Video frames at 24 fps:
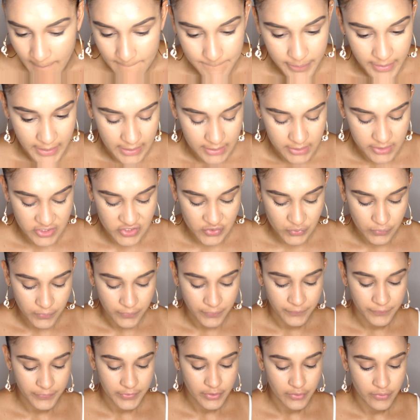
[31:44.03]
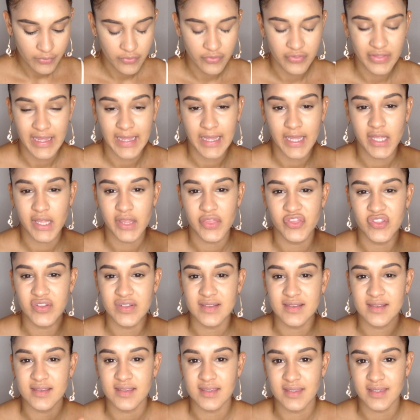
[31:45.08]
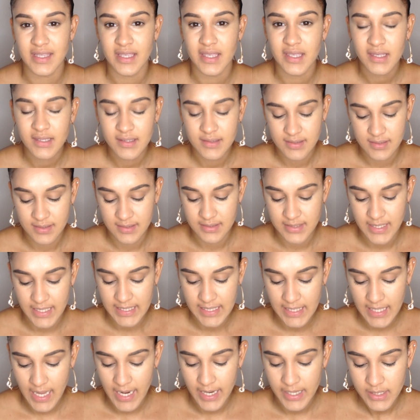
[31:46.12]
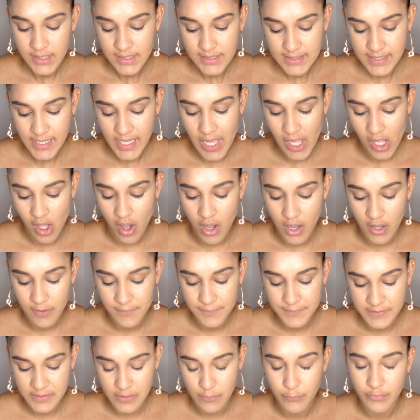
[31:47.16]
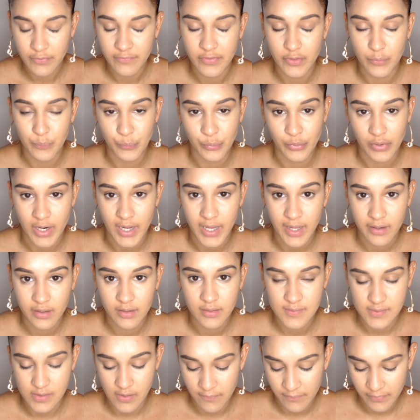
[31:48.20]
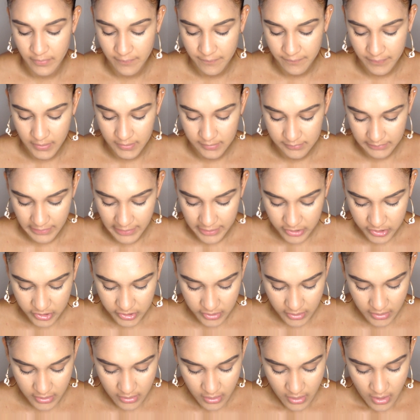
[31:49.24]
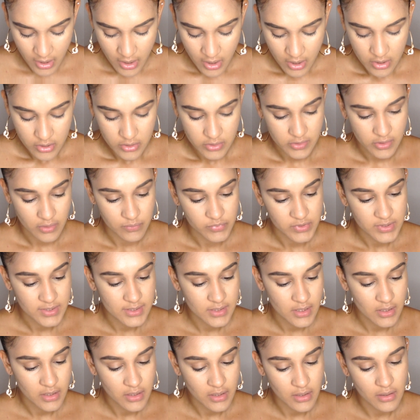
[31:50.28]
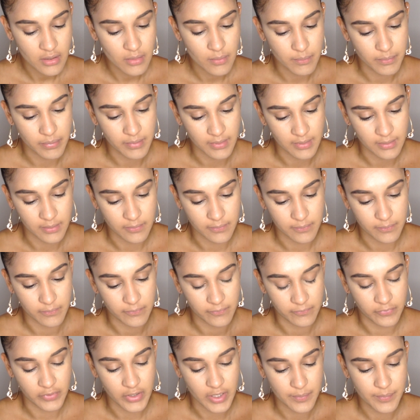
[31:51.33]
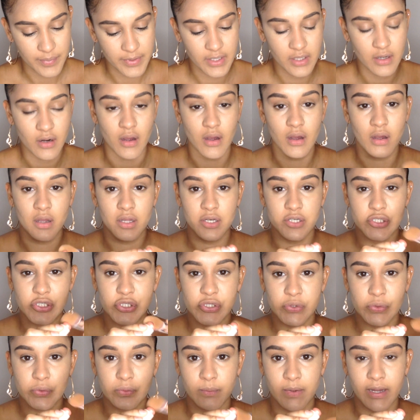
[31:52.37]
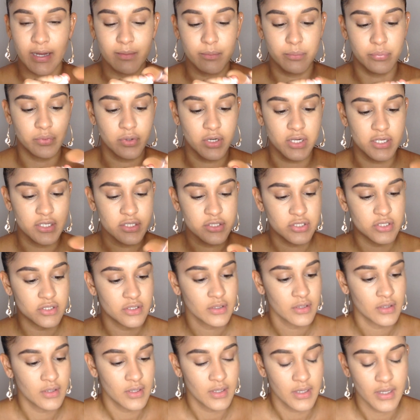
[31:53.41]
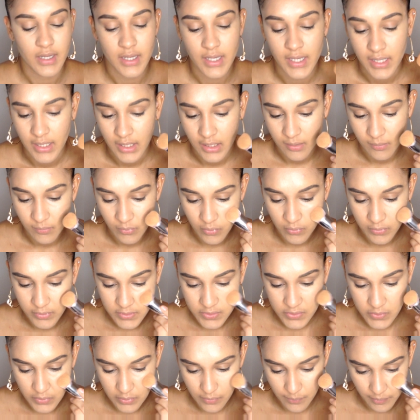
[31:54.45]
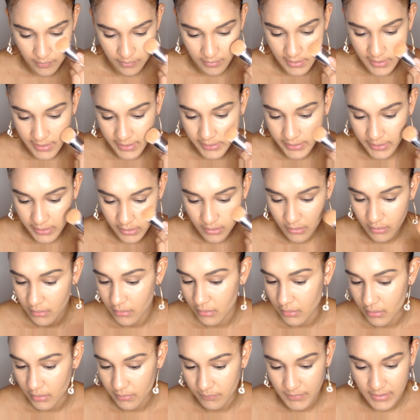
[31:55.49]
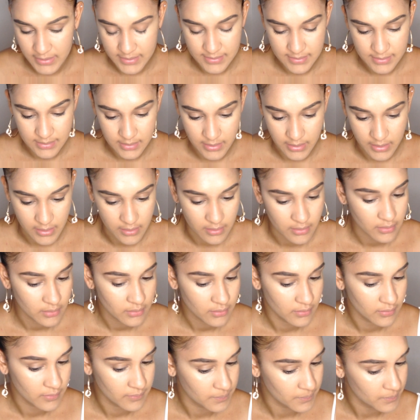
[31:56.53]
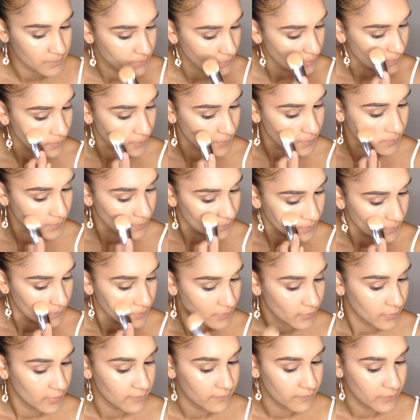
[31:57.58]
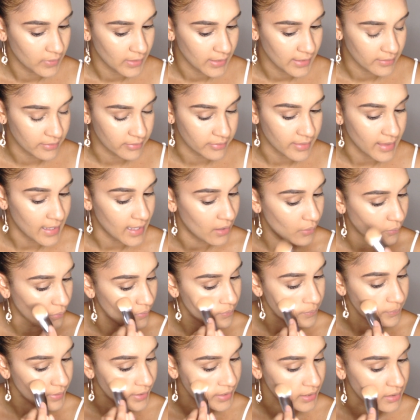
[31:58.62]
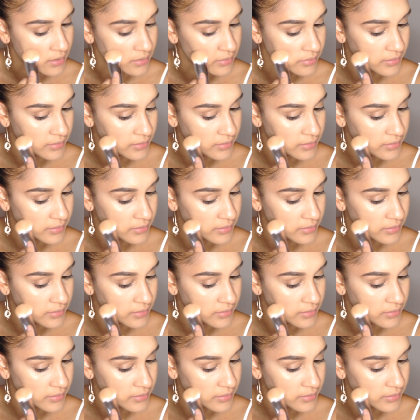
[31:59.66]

but I do feel that the sticks, they kind of take off some of the products of the foundation. So I'm just gonna rub it onto my brush, and I'm going to apply it on my skin. I feel like that will make